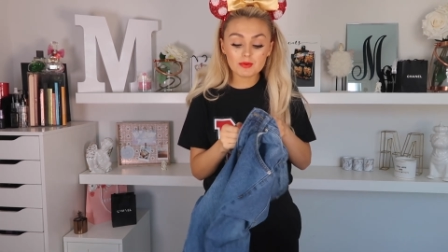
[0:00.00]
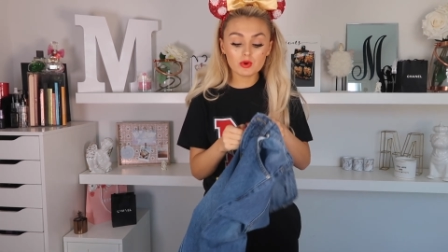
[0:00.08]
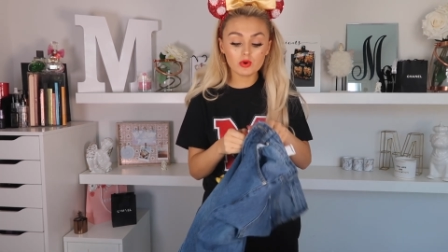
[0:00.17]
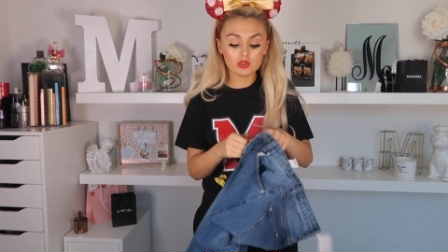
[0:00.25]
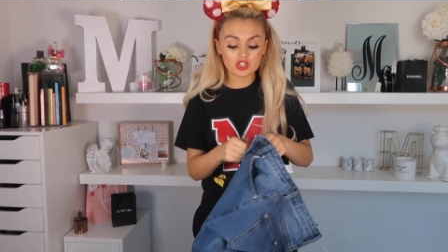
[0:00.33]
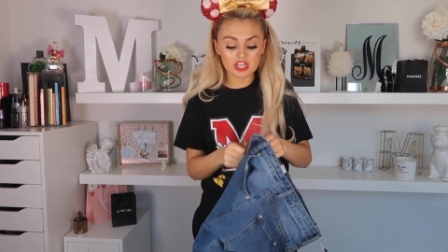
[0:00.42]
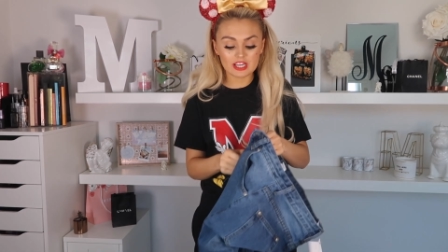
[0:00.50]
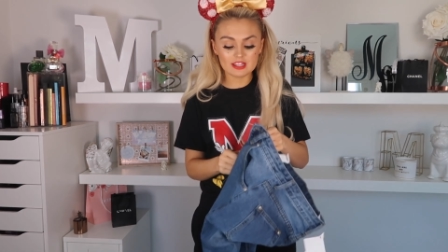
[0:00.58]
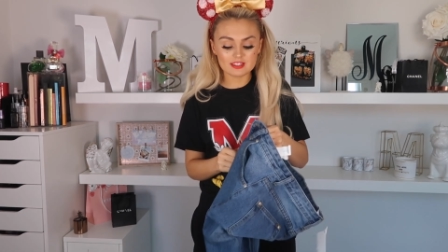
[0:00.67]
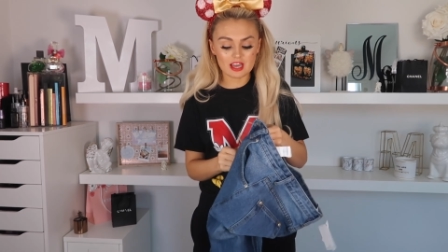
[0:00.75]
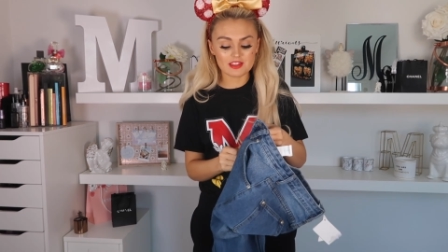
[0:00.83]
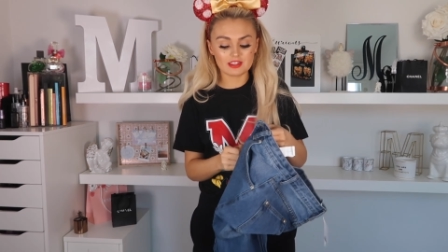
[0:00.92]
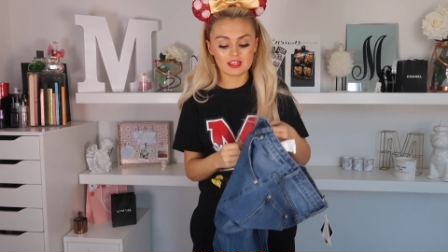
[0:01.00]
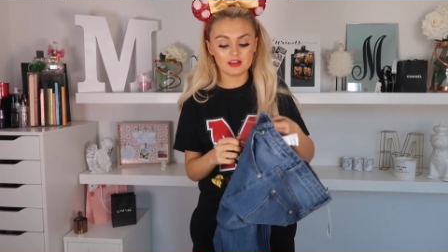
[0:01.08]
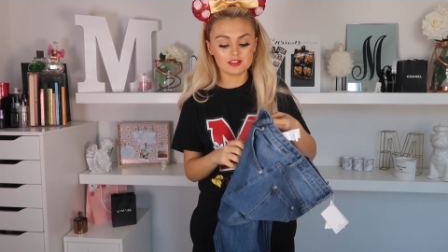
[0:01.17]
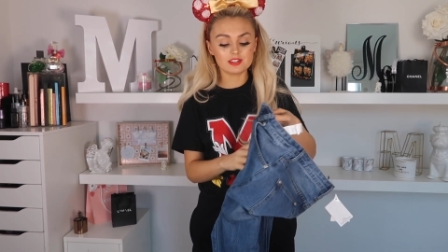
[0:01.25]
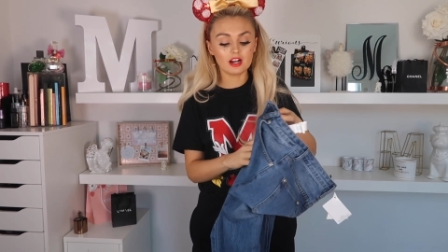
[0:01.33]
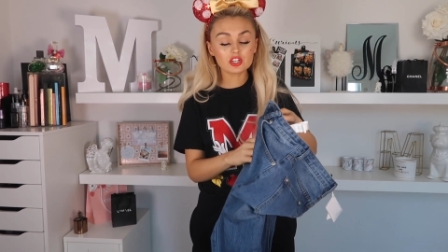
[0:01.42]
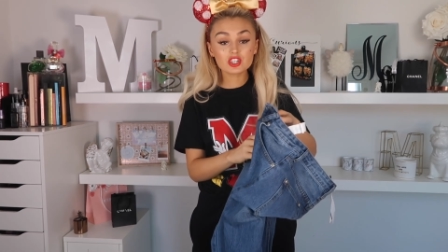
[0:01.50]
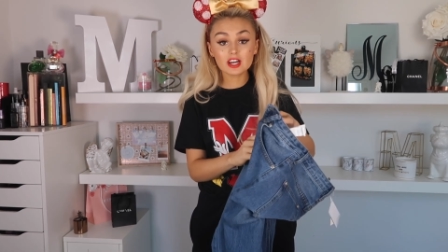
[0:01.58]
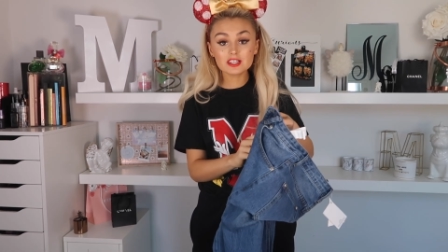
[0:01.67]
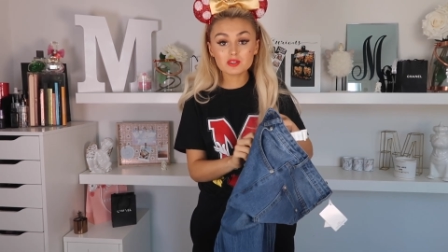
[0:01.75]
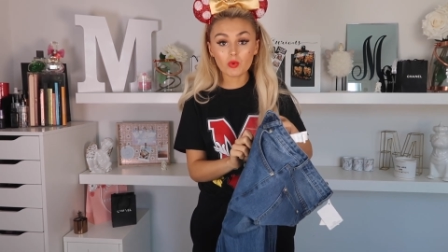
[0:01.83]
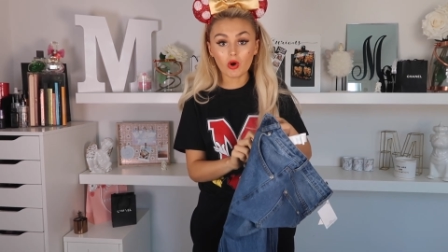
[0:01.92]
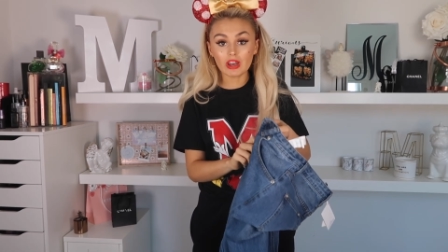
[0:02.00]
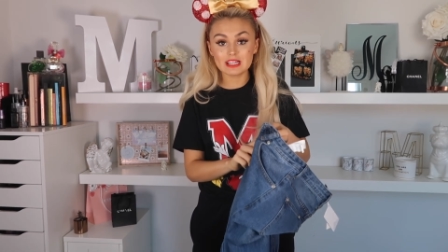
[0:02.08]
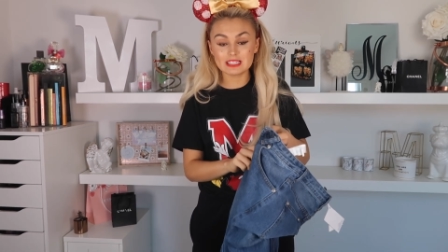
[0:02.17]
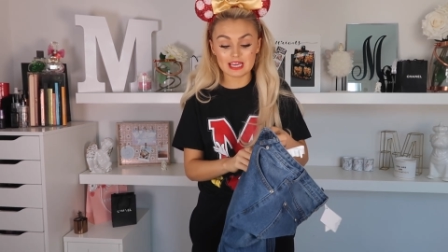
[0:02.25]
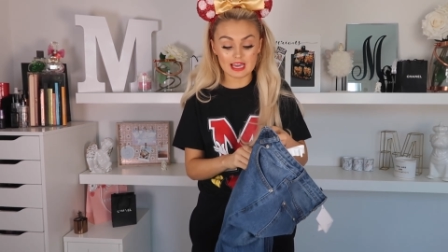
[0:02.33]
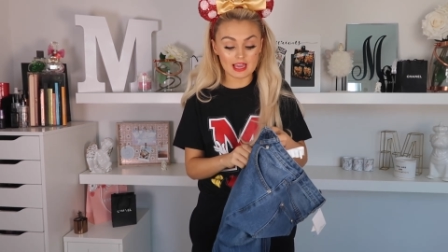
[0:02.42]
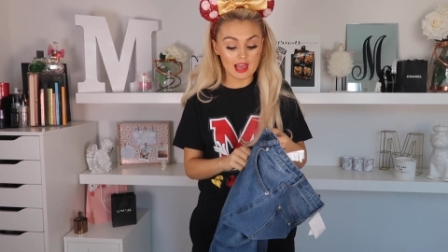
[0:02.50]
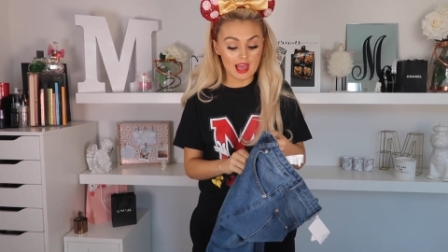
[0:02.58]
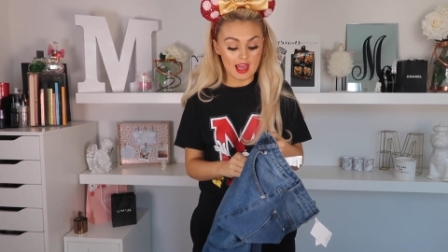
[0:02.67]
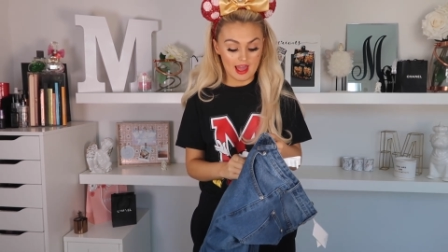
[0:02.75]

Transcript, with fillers: boohoo jeans i think they are such nice quality